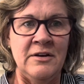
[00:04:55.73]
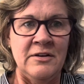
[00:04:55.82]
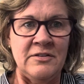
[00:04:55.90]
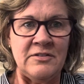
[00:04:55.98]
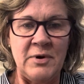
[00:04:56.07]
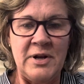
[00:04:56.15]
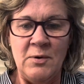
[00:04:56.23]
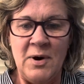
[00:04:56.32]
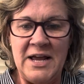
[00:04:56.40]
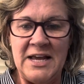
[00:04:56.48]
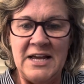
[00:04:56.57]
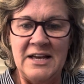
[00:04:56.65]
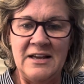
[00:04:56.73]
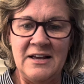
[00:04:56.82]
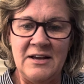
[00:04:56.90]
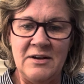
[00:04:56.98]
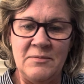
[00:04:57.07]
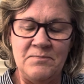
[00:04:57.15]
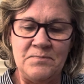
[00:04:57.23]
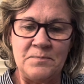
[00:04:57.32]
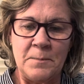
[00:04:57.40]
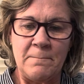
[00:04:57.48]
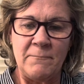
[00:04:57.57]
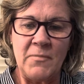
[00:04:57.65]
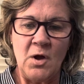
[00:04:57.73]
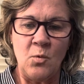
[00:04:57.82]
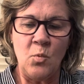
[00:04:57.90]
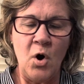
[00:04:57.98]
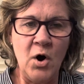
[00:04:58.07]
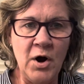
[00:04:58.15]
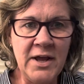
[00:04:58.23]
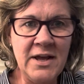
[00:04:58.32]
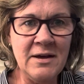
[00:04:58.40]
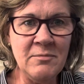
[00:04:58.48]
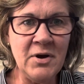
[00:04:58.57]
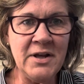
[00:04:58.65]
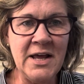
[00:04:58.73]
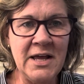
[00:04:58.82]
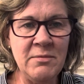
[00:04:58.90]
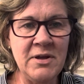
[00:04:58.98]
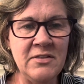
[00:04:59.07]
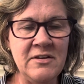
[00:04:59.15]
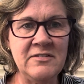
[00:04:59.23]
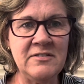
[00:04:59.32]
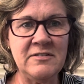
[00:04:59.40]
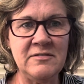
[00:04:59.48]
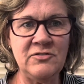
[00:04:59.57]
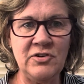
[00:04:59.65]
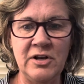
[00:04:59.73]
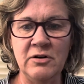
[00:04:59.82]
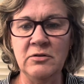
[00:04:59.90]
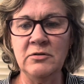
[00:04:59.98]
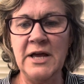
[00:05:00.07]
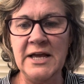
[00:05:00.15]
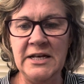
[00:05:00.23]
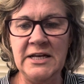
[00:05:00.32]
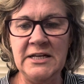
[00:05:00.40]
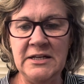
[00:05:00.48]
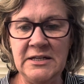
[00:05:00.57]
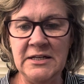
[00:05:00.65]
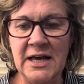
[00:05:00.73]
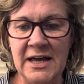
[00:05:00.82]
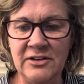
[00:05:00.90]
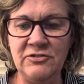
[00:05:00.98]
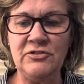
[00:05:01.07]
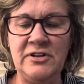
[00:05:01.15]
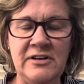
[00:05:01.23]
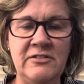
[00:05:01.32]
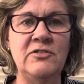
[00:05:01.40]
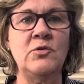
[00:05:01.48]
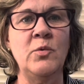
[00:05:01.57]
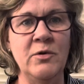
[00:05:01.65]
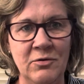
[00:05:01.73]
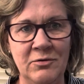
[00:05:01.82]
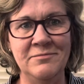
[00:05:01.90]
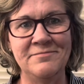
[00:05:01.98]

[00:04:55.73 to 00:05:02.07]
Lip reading: So anyway, why am I naming this channel ADHD Squirrel?